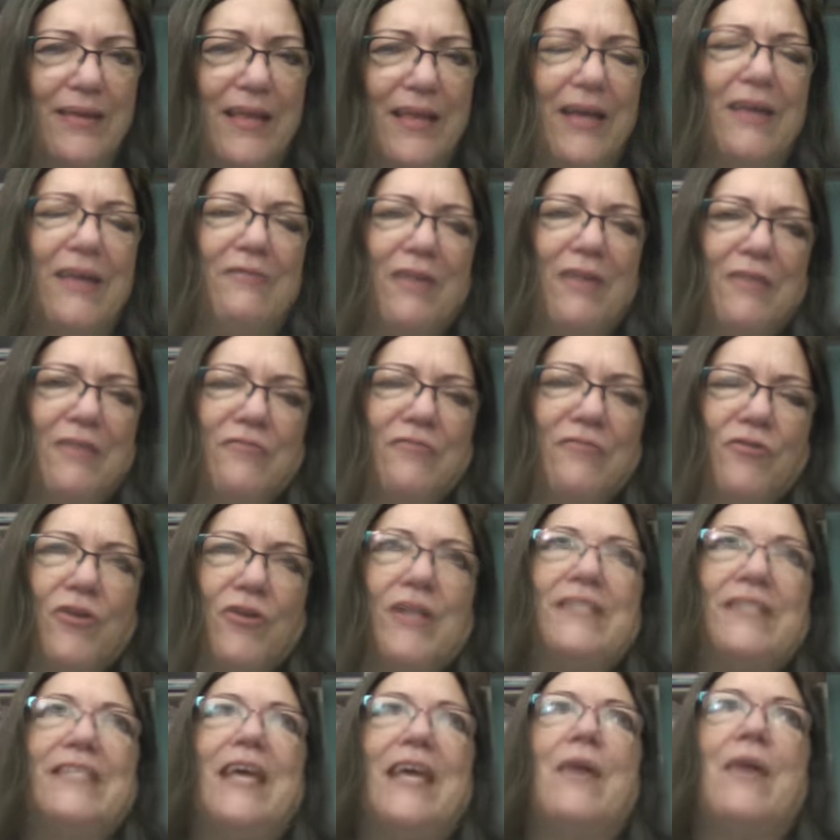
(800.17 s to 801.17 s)
Like, for
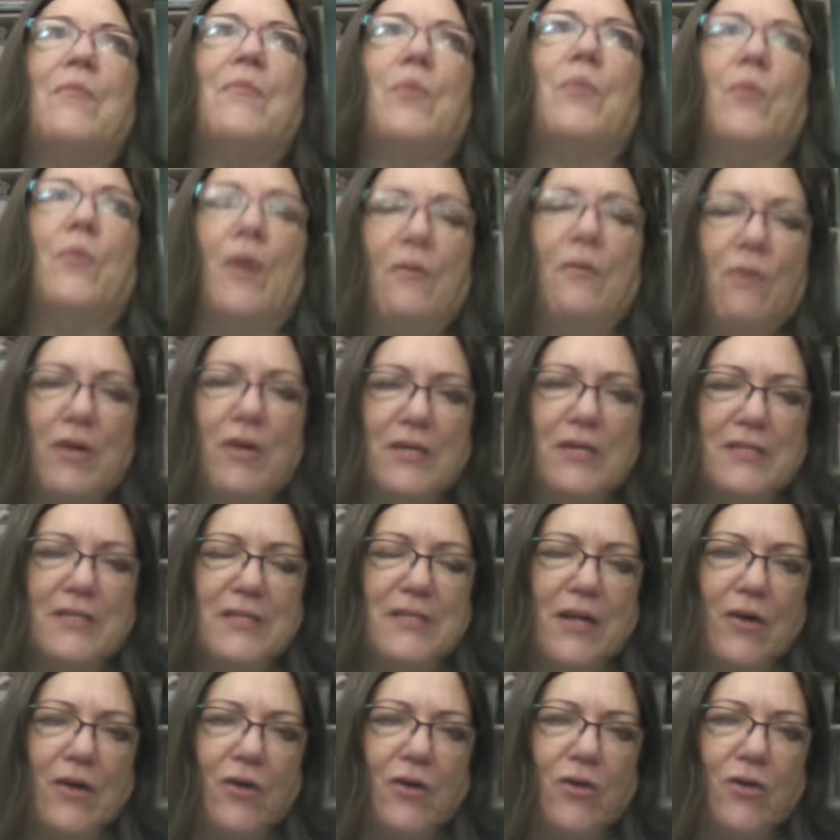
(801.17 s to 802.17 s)
an example, I want to
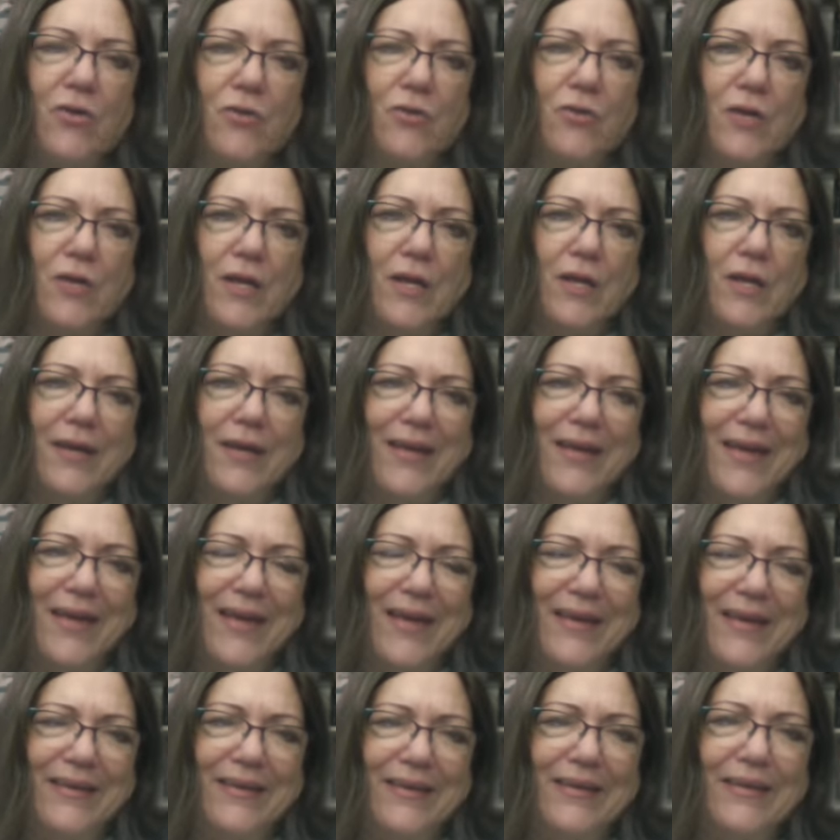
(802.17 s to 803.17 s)
start cooking
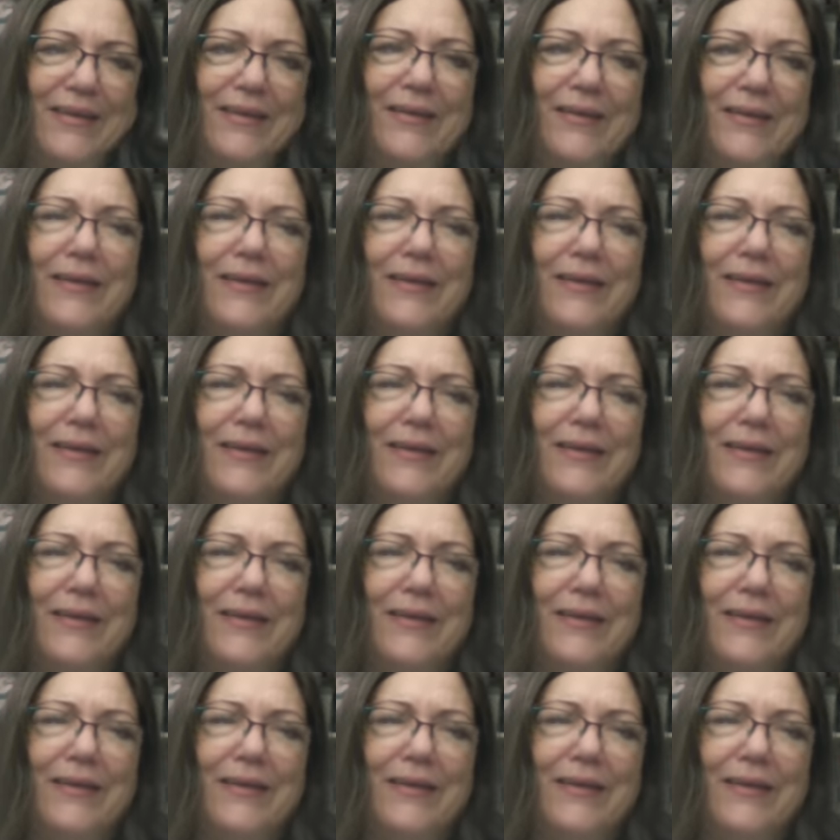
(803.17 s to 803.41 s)
again,